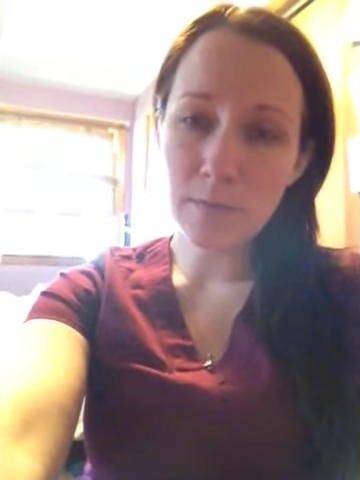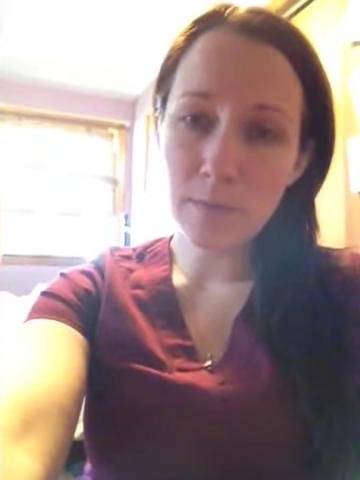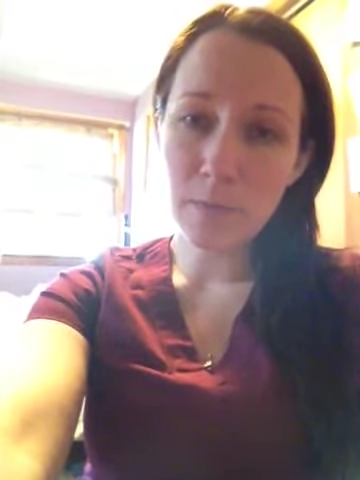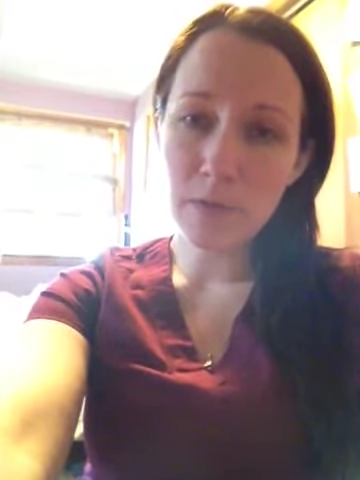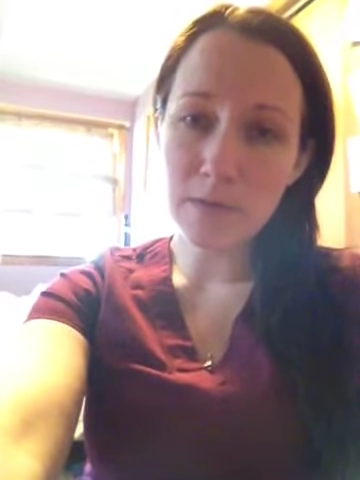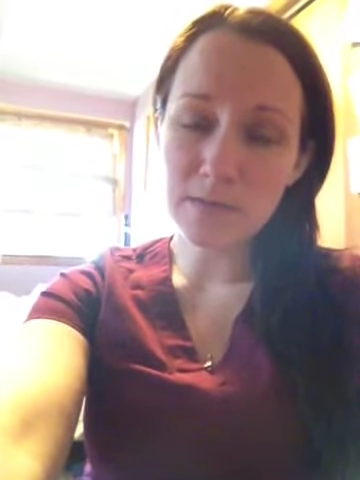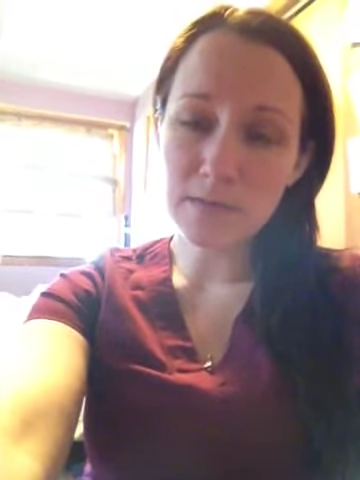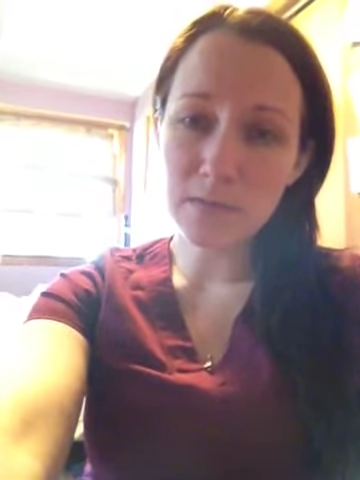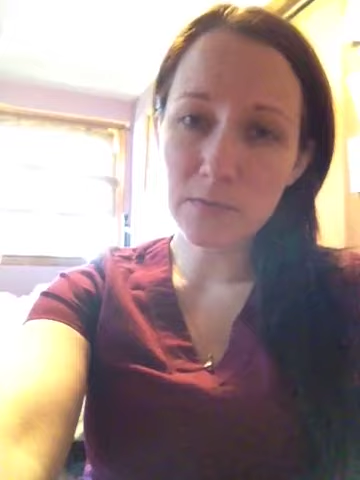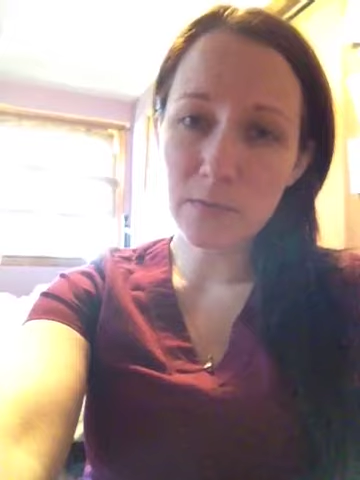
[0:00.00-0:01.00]
but we
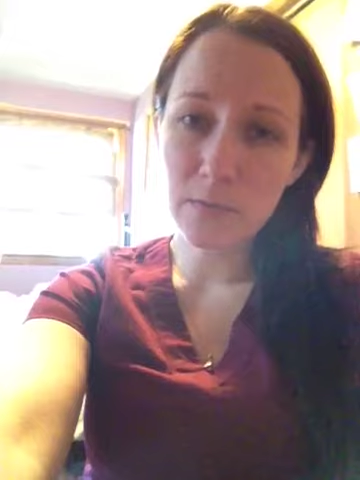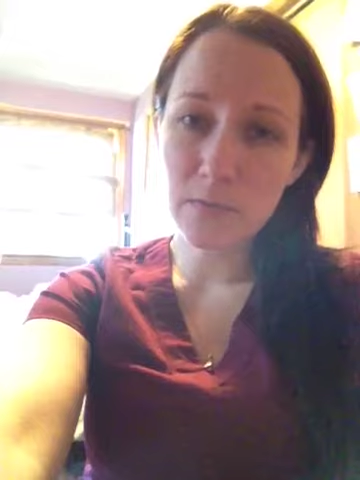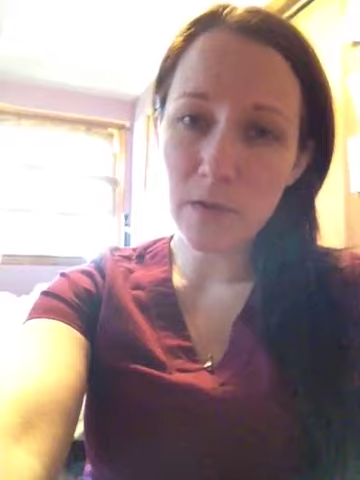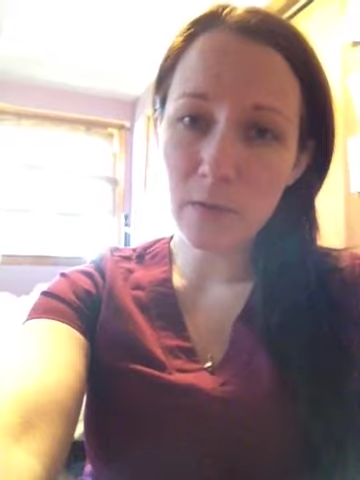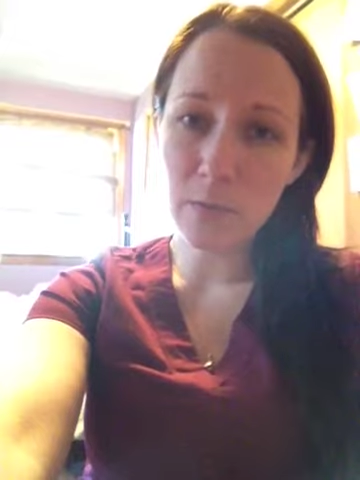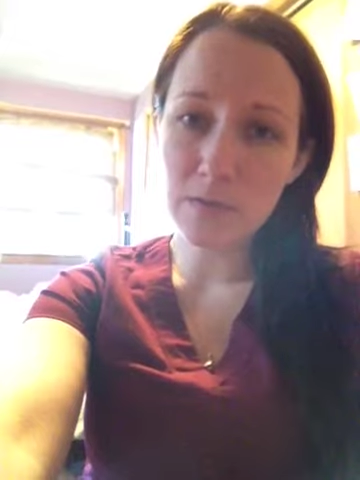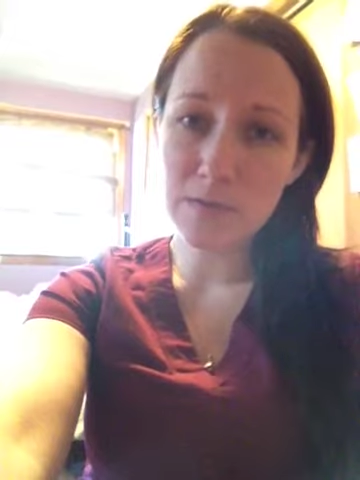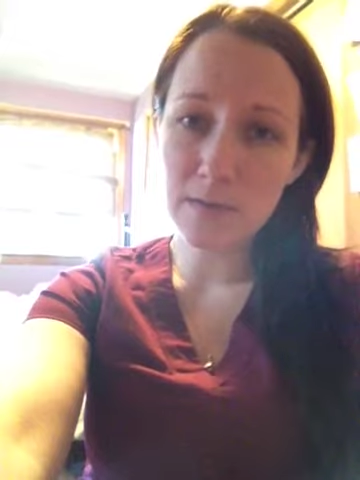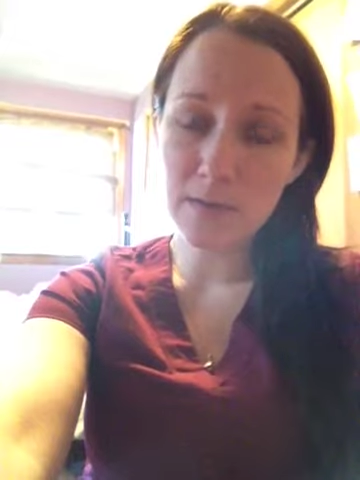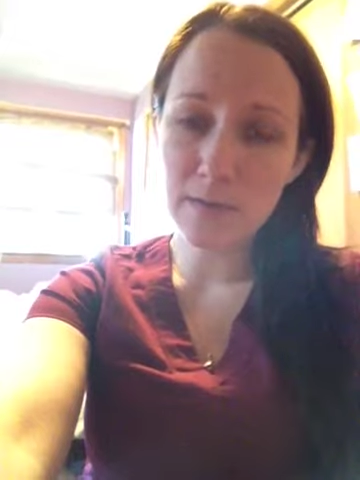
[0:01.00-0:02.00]
also we use a